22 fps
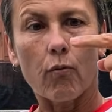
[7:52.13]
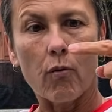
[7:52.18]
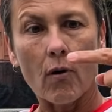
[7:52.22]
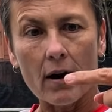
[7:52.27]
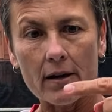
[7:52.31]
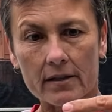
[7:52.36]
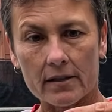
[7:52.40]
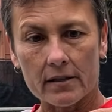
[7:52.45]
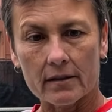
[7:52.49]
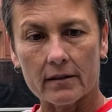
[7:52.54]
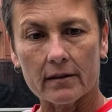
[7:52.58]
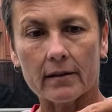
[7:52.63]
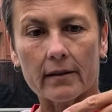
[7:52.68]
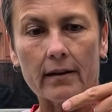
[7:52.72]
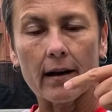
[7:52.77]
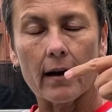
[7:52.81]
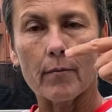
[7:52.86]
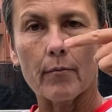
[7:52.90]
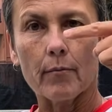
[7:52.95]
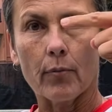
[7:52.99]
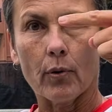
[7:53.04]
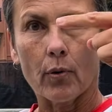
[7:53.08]
watching
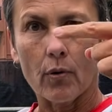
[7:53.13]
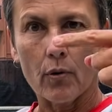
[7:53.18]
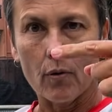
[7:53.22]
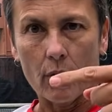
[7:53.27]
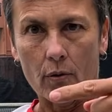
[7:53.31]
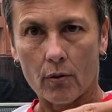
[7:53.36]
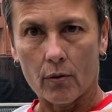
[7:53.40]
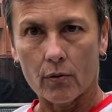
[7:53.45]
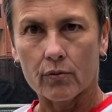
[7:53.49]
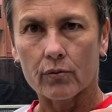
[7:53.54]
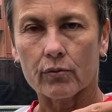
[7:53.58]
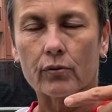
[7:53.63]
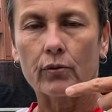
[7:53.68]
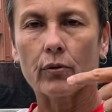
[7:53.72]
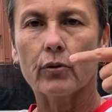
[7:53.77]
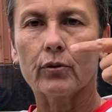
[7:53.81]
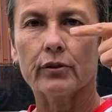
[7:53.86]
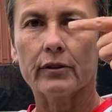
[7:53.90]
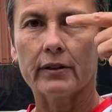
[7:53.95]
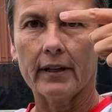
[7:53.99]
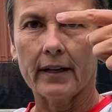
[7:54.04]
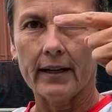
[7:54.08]
that ball
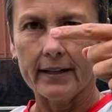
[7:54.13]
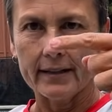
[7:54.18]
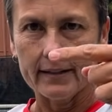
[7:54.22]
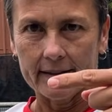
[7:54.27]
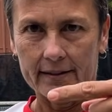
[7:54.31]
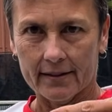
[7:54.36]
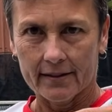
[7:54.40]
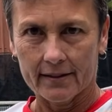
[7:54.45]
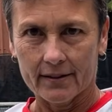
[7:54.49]
rotate